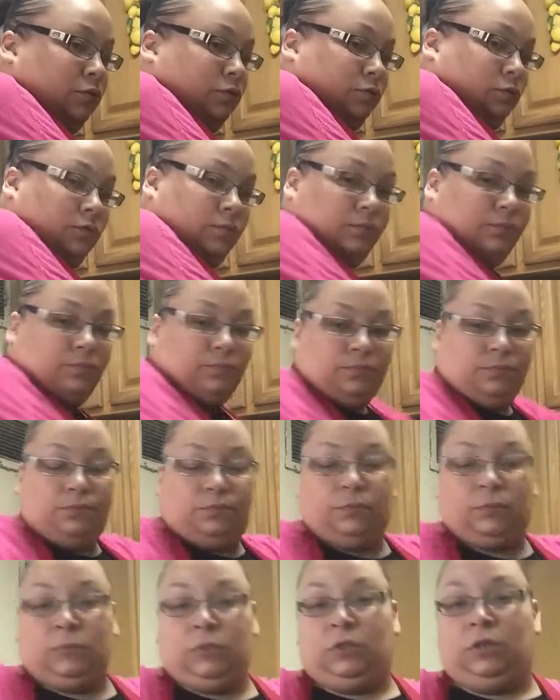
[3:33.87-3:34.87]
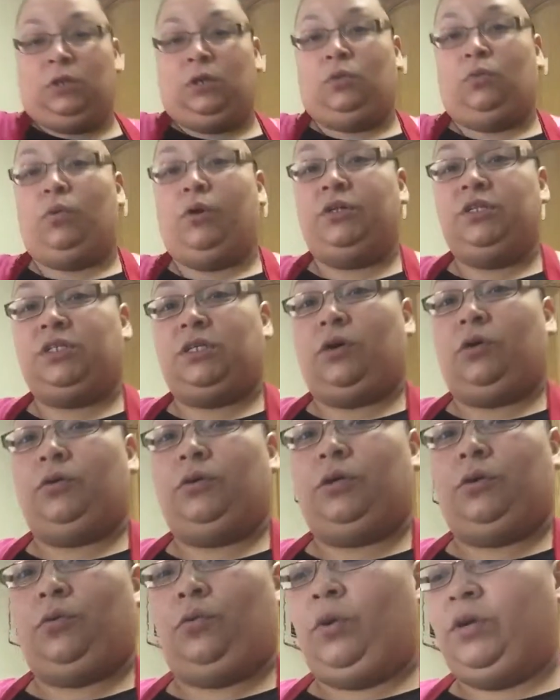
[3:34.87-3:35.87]
do, once
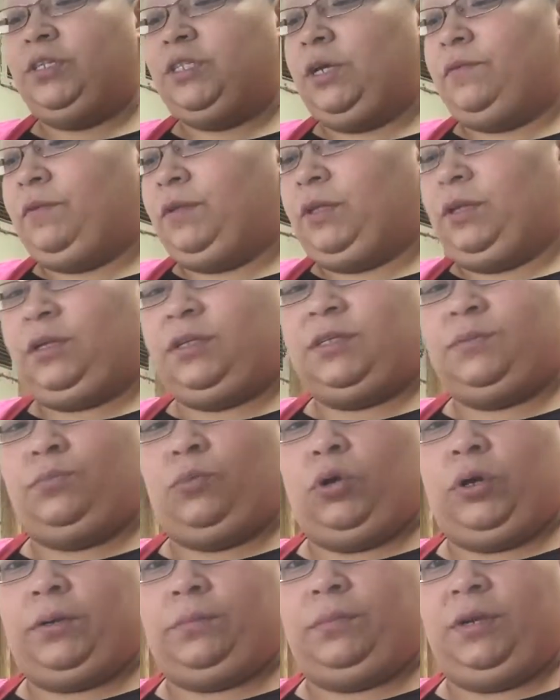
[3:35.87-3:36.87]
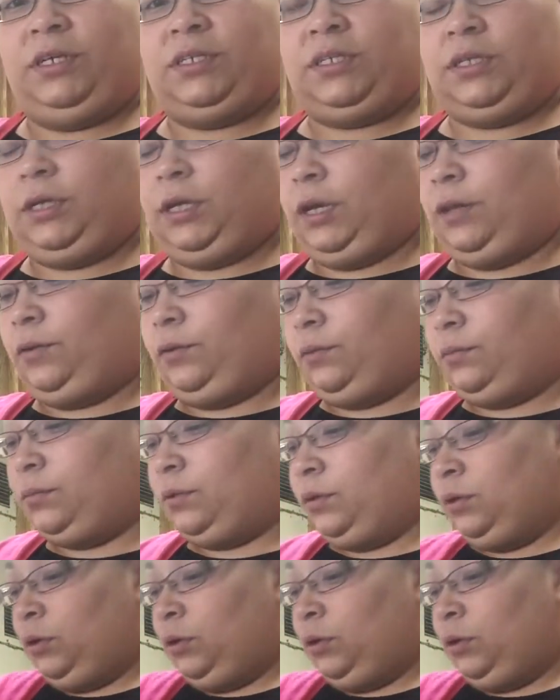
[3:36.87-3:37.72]
everything is mixed together,